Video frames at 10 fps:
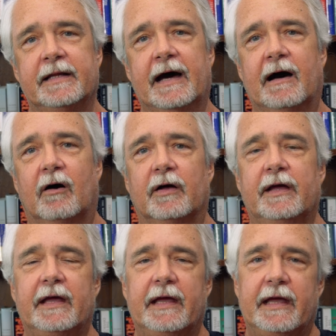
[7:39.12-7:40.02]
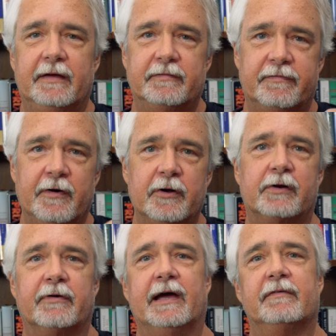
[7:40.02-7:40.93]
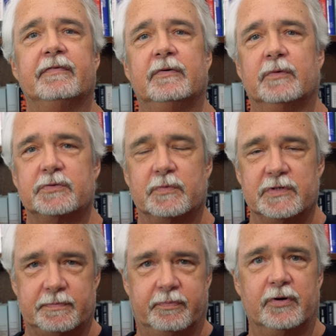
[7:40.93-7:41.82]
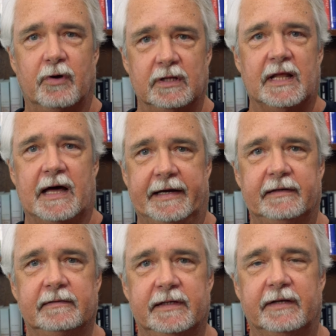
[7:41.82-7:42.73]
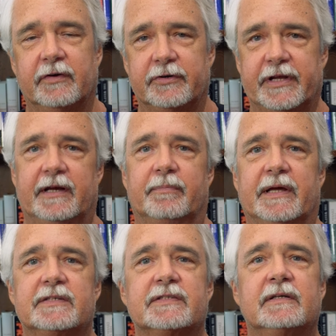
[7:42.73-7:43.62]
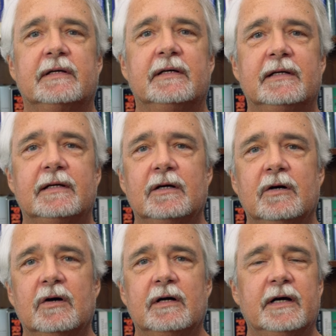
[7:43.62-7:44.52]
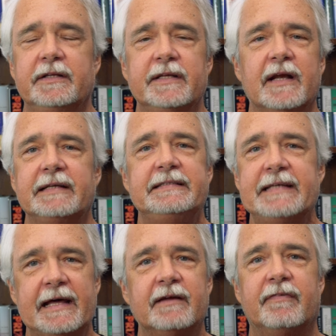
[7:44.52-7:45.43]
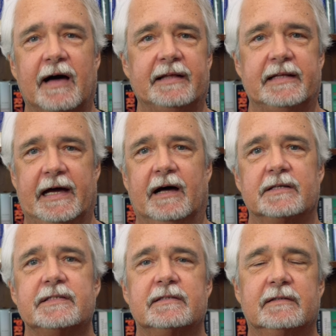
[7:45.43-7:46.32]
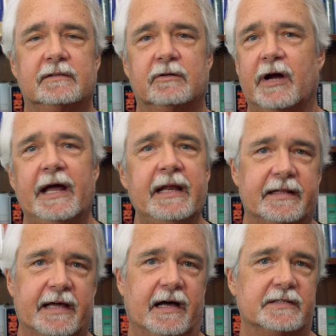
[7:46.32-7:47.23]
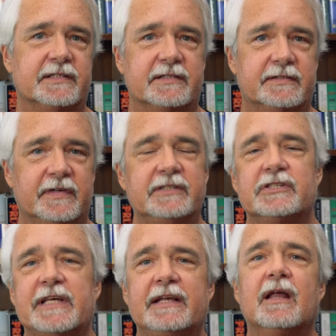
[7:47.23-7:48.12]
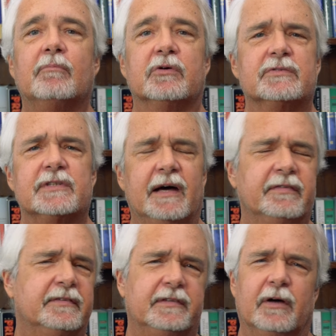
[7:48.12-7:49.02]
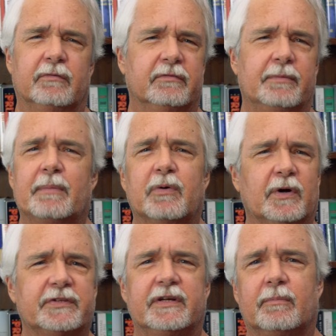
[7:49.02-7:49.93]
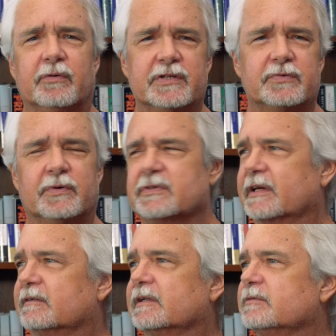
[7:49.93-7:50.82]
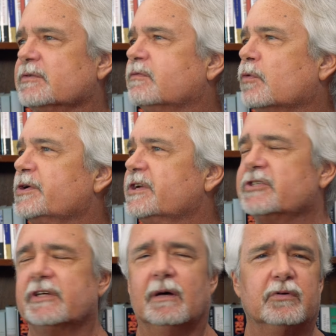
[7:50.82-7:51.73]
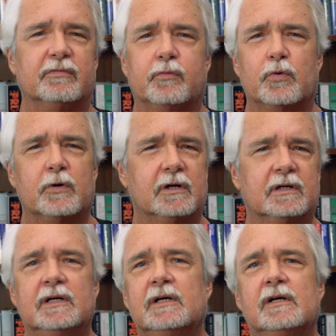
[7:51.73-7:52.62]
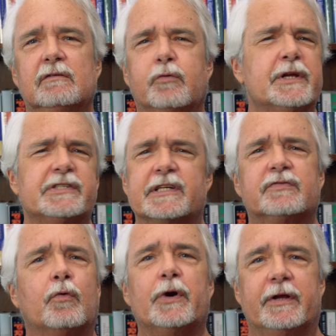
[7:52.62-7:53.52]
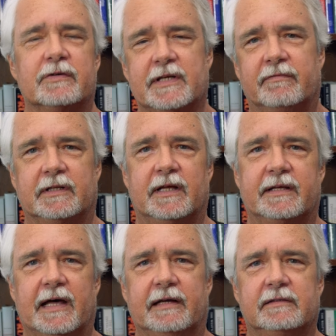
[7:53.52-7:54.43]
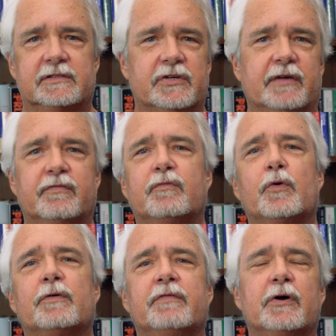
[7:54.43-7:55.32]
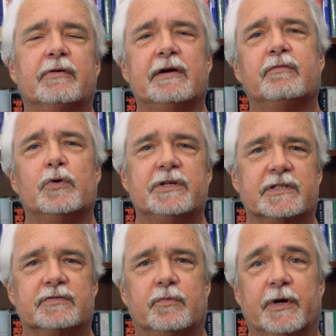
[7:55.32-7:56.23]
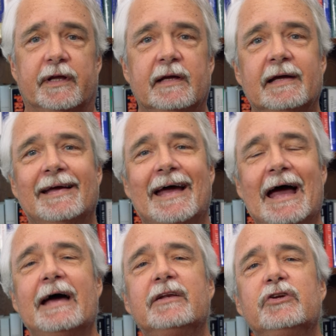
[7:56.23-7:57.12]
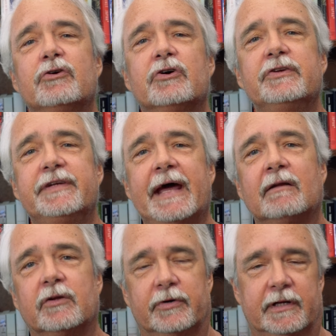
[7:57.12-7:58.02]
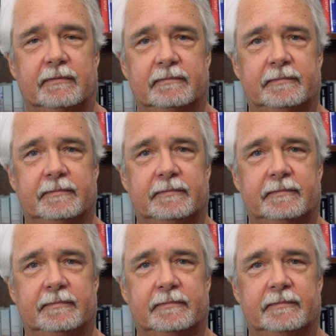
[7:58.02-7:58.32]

Now, the photograph, which was put online in their database, it didn't identify the house, or any of the houses. They just had numbers. I don't remember what the number of this was like. It was a four digit number, four, 4640 or something like that. So you had photograph 4640 and you could download it.